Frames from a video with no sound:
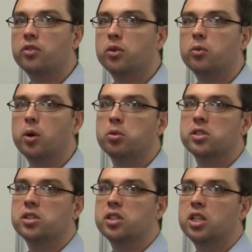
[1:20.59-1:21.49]

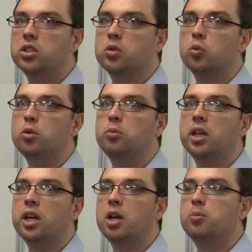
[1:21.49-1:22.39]
representation would
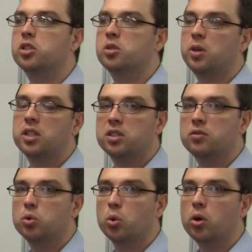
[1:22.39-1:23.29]
be a
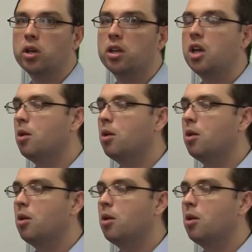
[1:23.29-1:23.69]
perspective drawing,